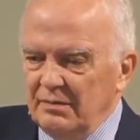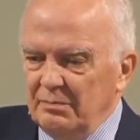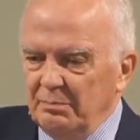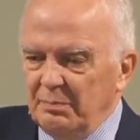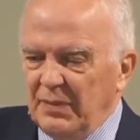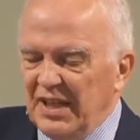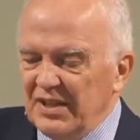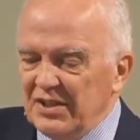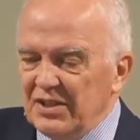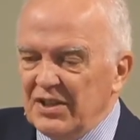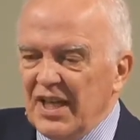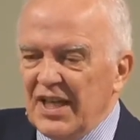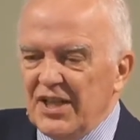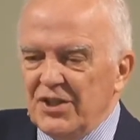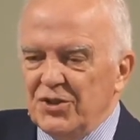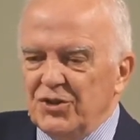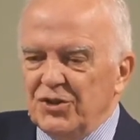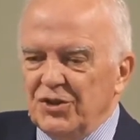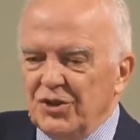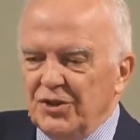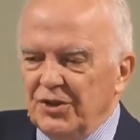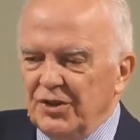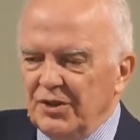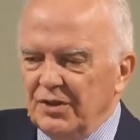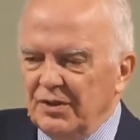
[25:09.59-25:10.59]
by
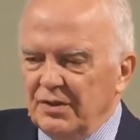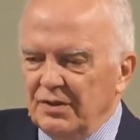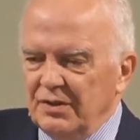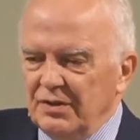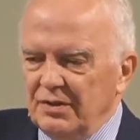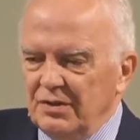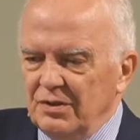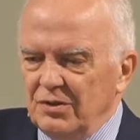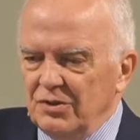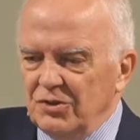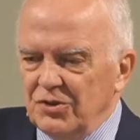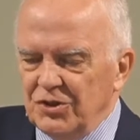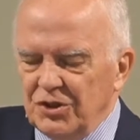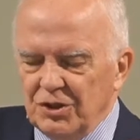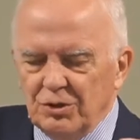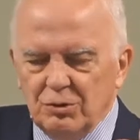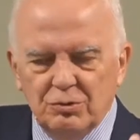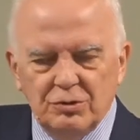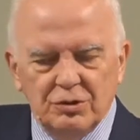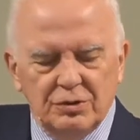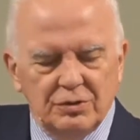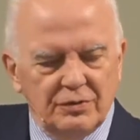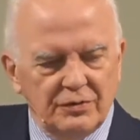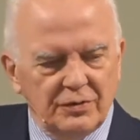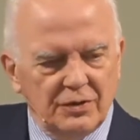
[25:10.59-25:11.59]
nature,
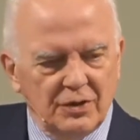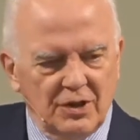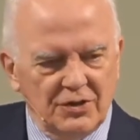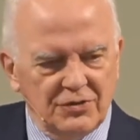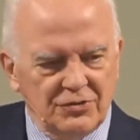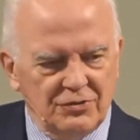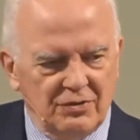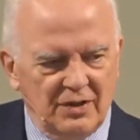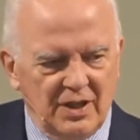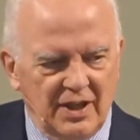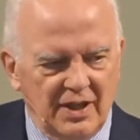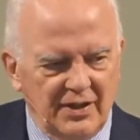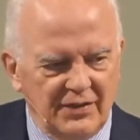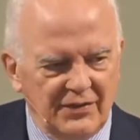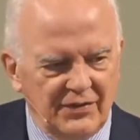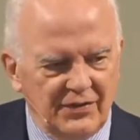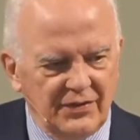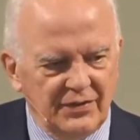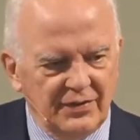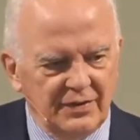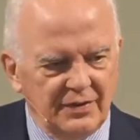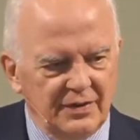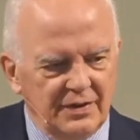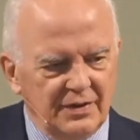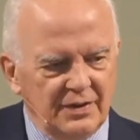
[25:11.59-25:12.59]
children of God's wrath.